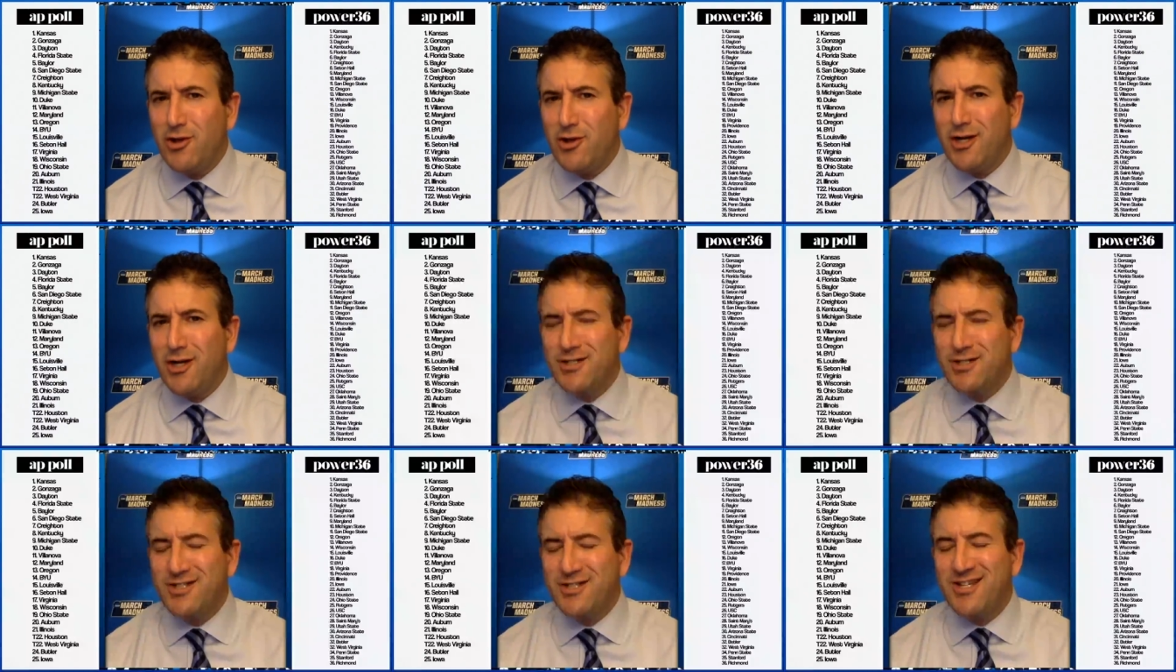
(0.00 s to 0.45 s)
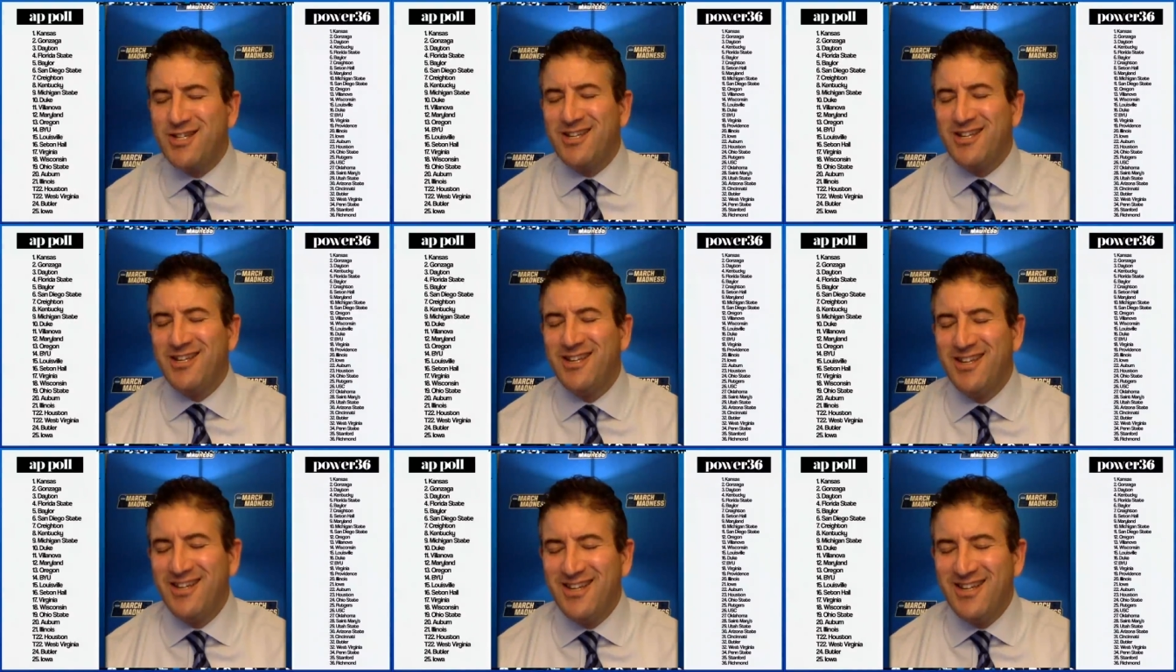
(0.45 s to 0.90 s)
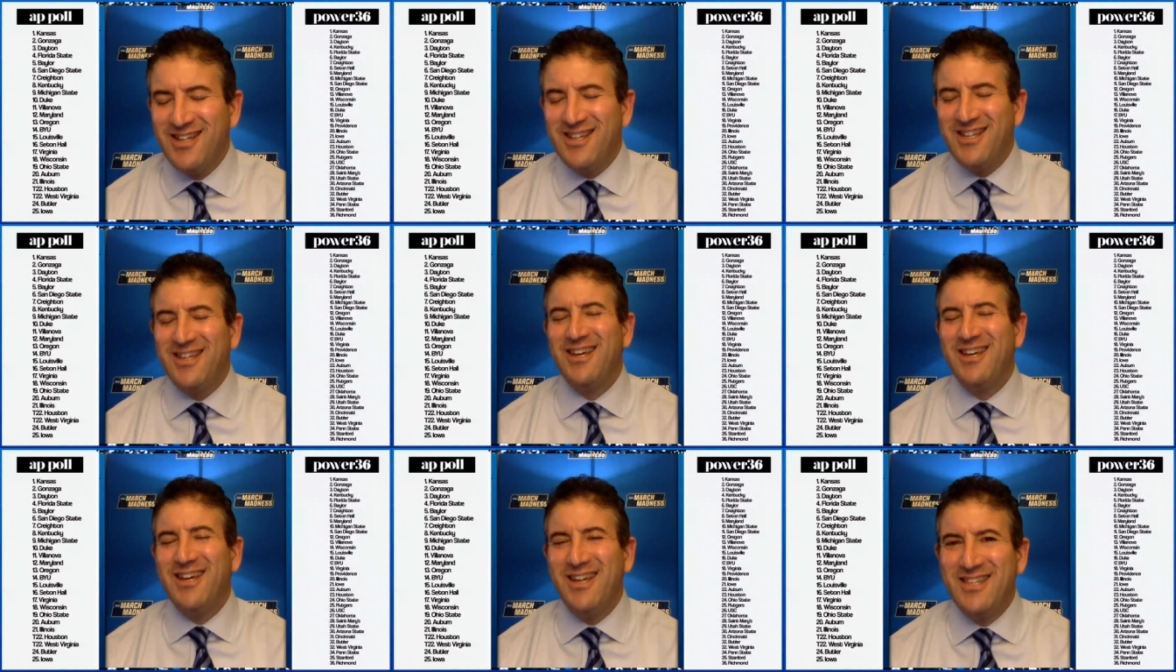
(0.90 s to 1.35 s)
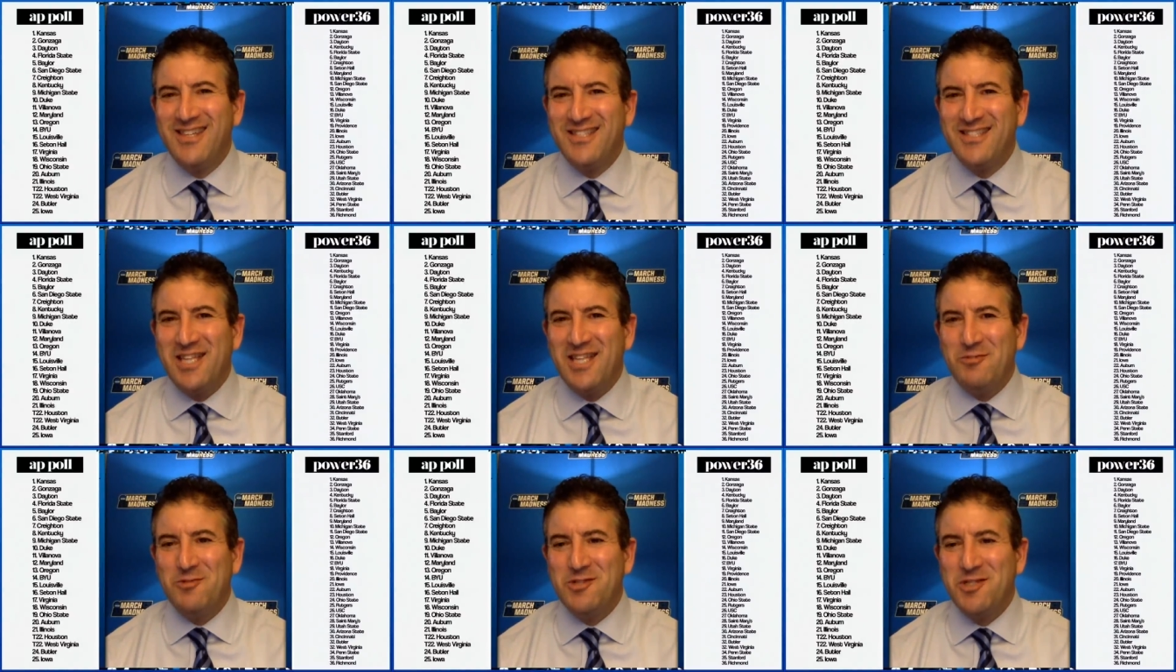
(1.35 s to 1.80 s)
lost in the
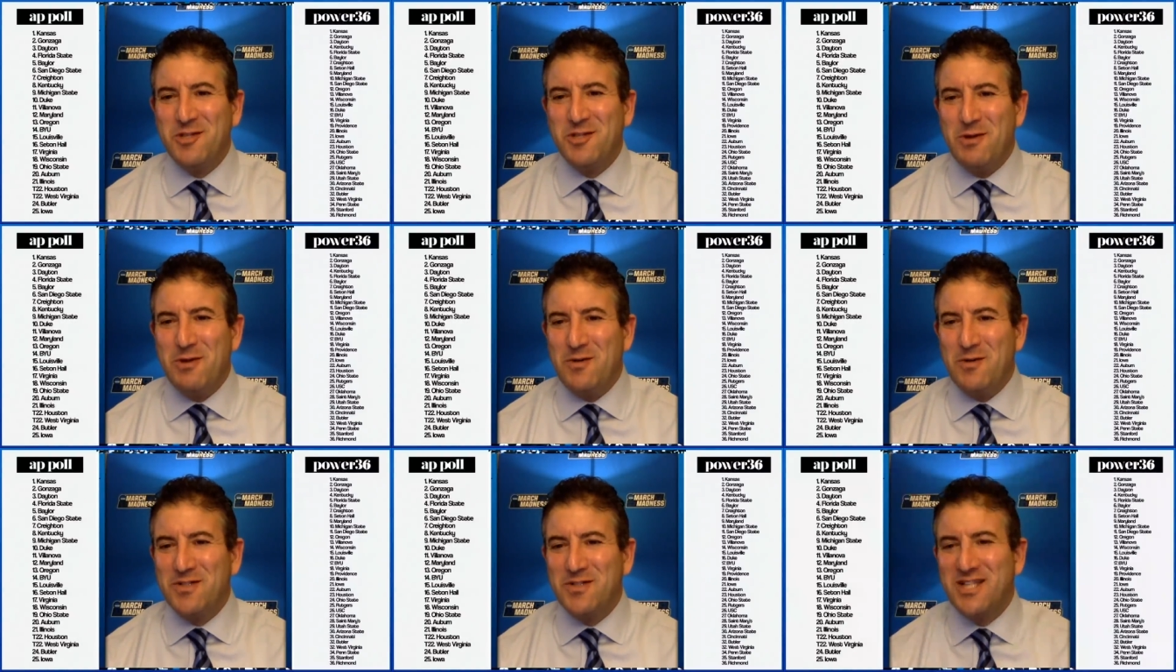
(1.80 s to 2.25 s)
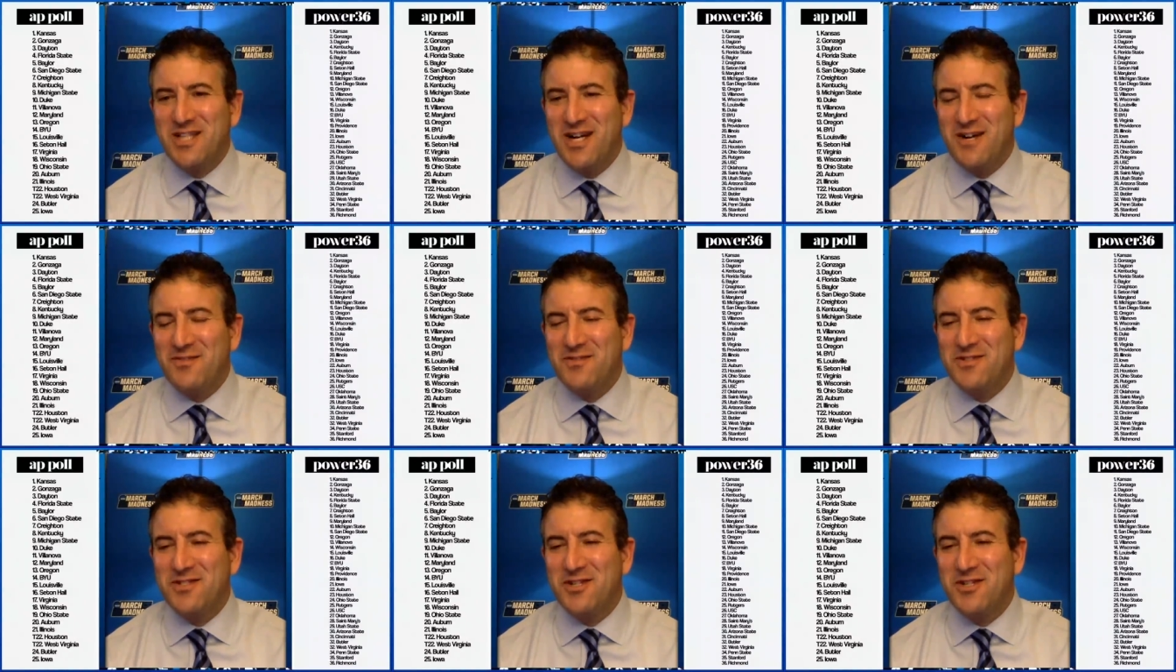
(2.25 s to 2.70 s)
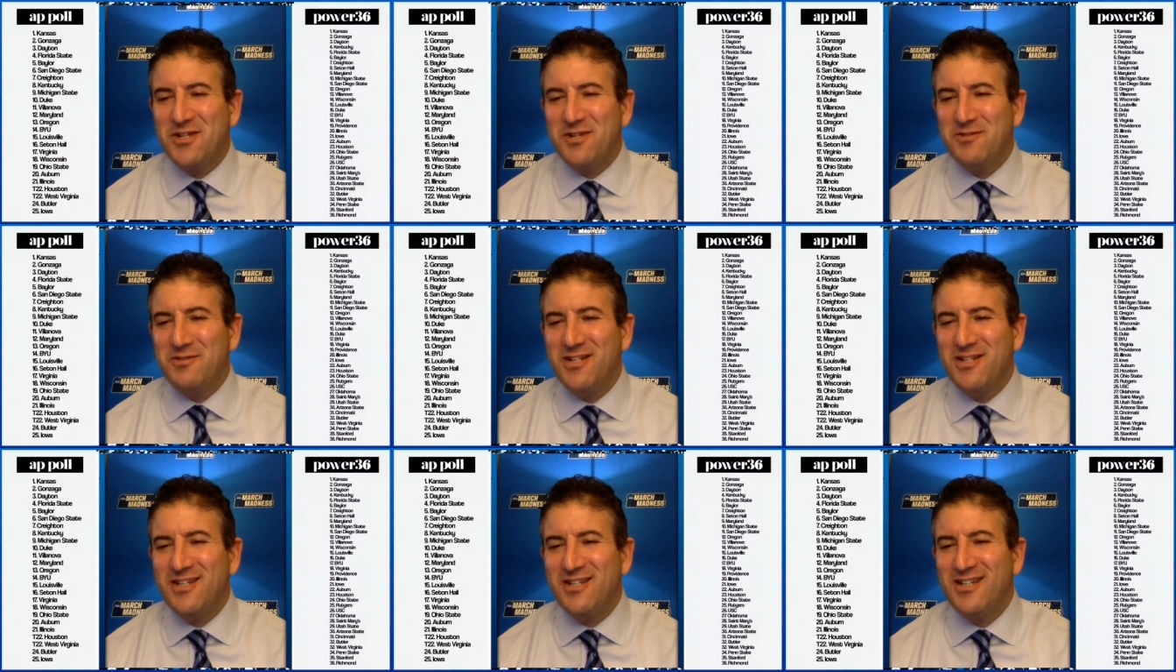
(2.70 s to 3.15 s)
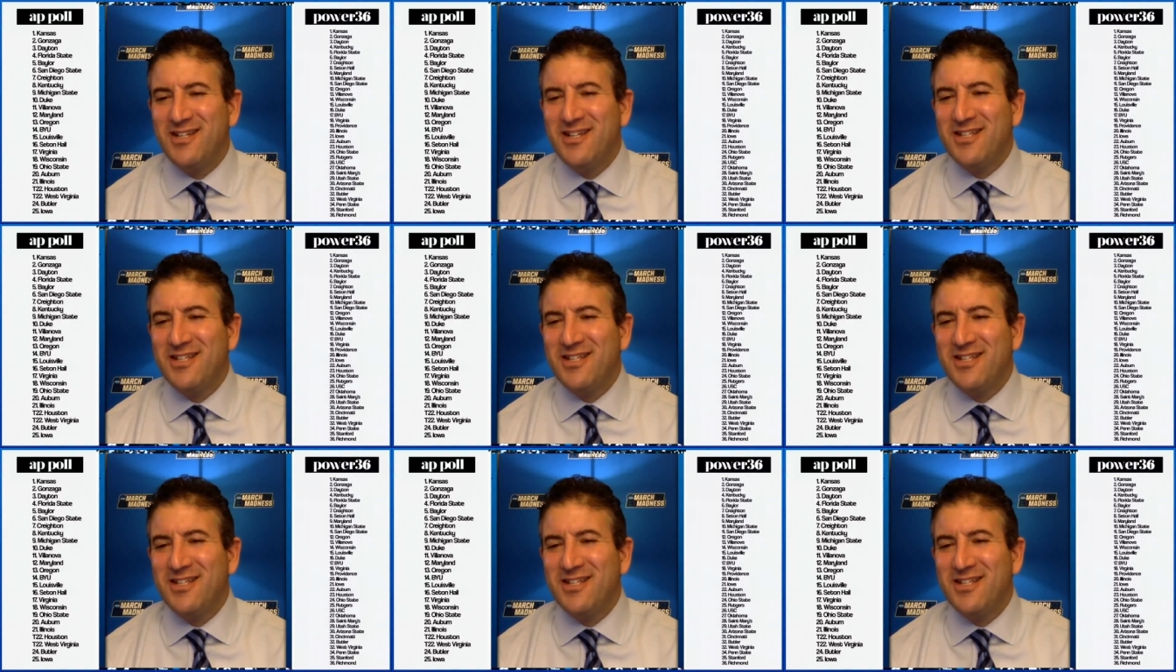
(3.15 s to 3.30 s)
semis of the Mountain West Conference tournament.